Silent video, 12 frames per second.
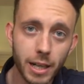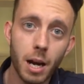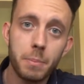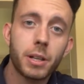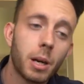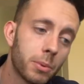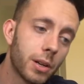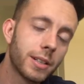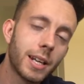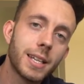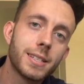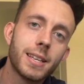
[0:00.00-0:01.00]
it up a couple of
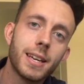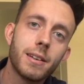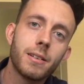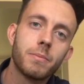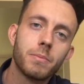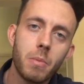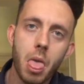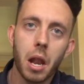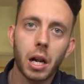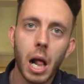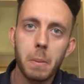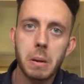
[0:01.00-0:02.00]
days here. A
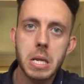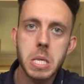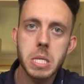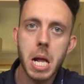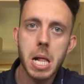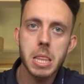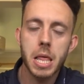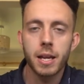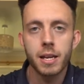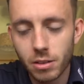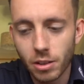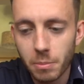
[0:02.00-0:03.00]
couple of days. Going
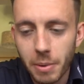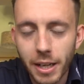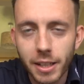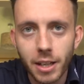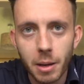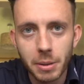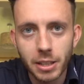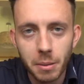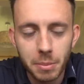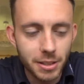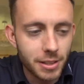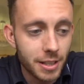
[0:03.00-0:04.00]
to back it up a
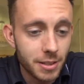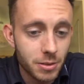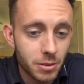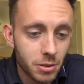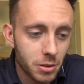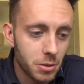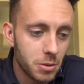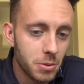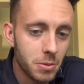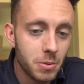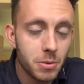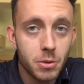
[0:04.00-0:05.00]
couple of days
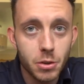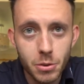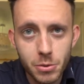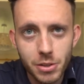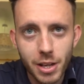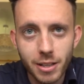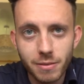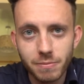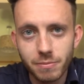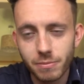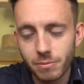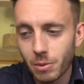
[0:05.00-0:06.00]
to Tuesday
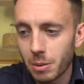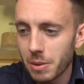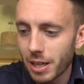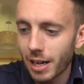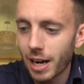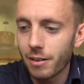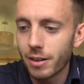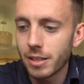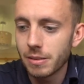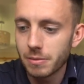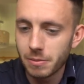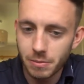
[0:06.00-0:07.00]
when me and Harry
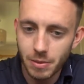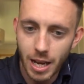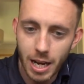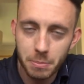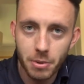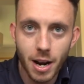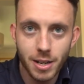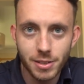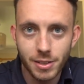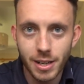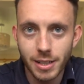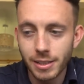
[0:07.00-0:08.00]
had a practice
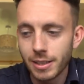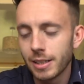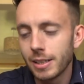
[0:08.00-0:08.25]
day.